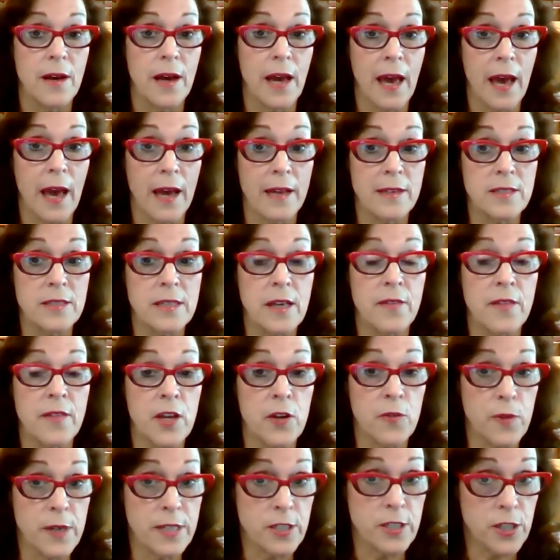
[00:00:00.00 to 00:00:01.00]
And the
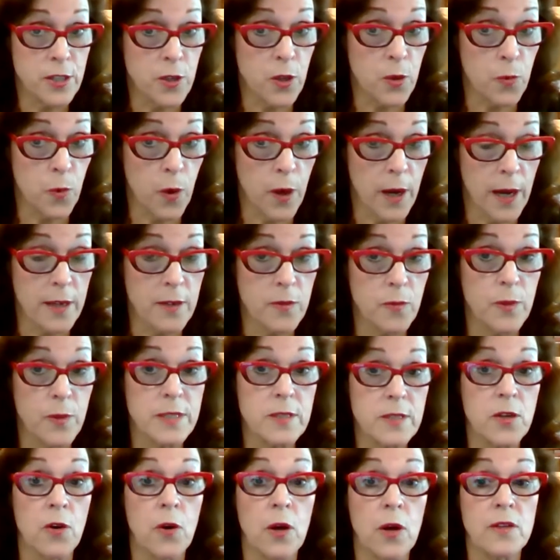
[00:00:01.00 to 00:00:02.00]
original one
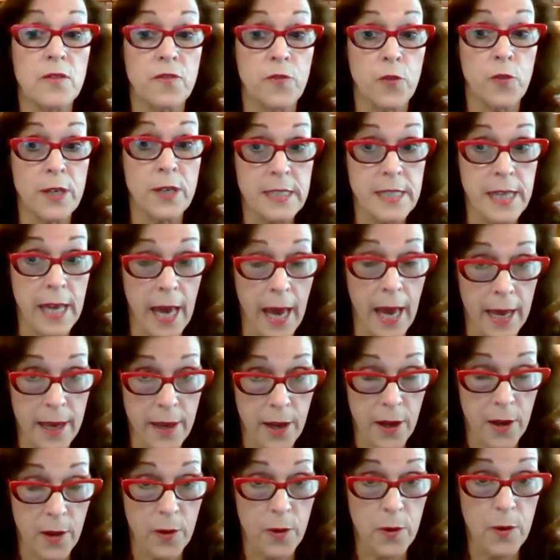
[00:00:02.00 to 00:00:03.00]
was called
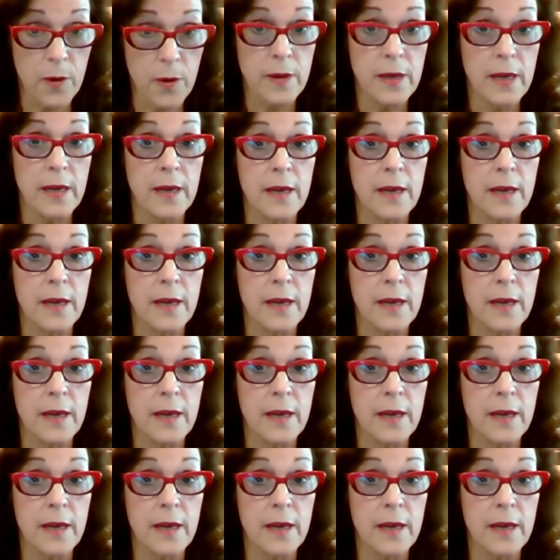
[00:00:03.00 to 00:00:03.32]
Forteo,